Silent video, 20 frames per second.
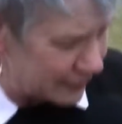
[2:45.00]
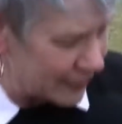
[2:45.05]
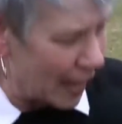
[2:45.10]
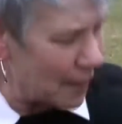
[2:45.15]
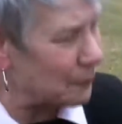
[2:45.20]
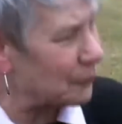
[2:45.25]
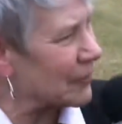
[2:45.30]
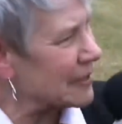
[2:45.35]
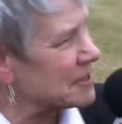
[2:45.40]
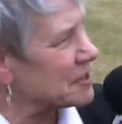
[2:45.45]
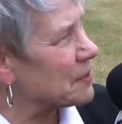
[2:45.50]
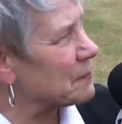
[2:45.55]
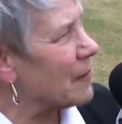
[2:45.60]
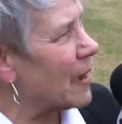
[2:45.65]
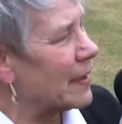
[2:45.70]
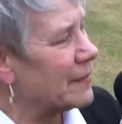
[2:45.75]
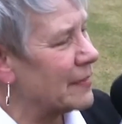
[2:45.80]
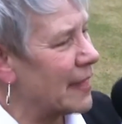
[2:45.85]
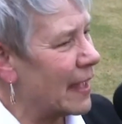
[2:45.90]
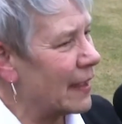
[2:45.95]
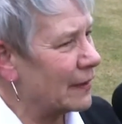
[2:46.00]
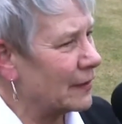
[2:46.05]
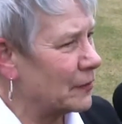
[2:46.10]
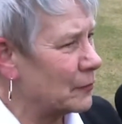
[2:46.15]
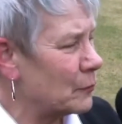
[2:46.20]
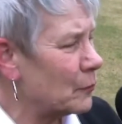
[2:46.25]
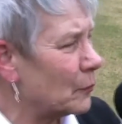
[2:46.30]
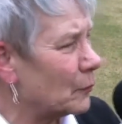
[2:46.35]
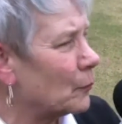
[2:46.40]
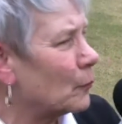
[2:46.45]
that brings to mind that
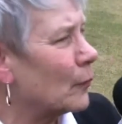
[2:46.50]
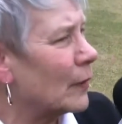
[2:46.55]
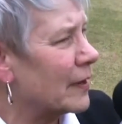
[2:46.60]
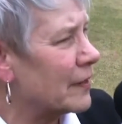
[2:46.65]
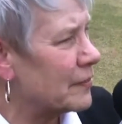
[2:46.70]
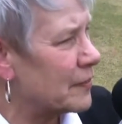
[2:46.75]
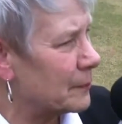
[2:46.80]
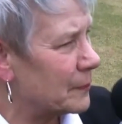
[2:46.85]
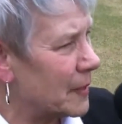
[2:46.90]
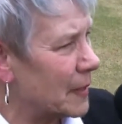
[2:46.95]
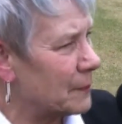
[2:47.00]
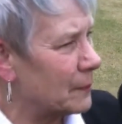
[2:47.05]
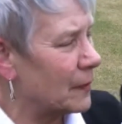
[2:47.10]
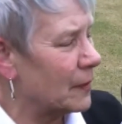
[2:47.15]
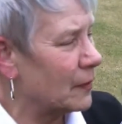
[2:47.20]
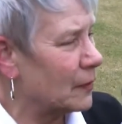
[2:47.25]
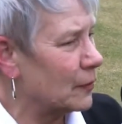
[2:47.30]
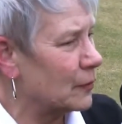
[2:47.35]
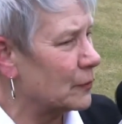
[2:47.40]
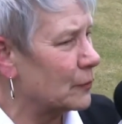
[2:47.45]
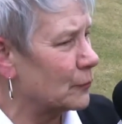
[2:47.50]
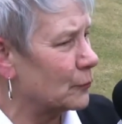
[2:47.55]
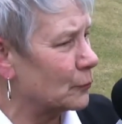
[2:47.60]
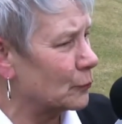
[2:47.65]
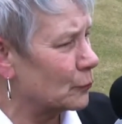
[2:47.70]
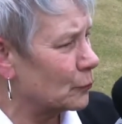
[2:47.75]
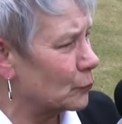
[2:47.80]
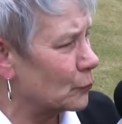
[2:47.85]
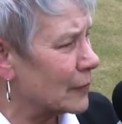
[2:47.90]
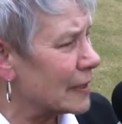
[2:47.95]
you were one of the people
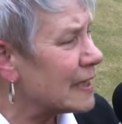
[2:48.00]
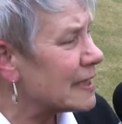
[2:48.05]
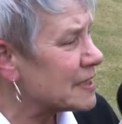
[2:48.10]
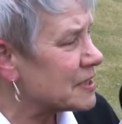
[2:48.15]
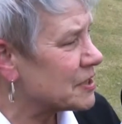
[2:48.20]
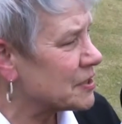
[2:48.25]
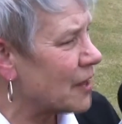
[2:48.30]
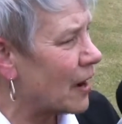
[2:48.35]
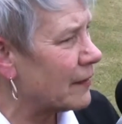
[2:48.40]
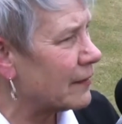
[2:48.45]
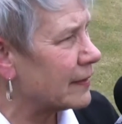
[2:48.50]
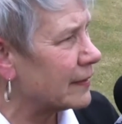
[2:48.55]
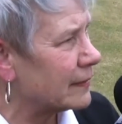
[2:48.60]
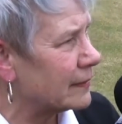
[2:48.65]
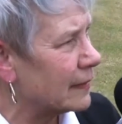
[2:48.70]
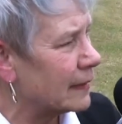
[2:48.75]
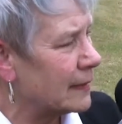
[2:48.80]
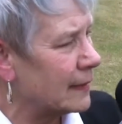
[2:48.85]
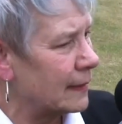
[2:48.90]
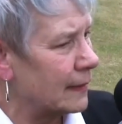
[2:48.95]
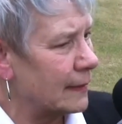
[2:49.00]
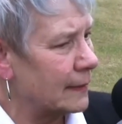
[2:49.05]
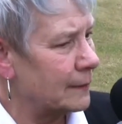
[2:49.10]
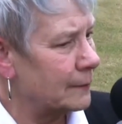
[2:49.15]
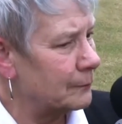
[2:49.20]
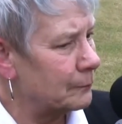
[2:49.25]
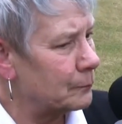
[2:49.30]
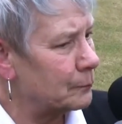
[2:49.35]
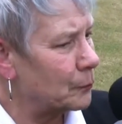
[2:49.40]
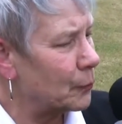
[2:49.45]
who really started
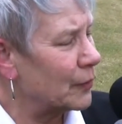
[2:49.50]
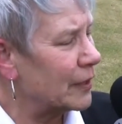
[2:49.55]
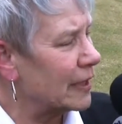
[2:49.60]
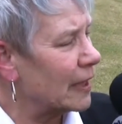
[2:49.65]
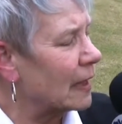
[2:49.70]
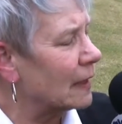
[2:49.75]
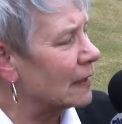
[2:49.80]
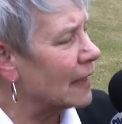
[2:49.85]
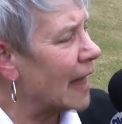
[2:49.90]
putting a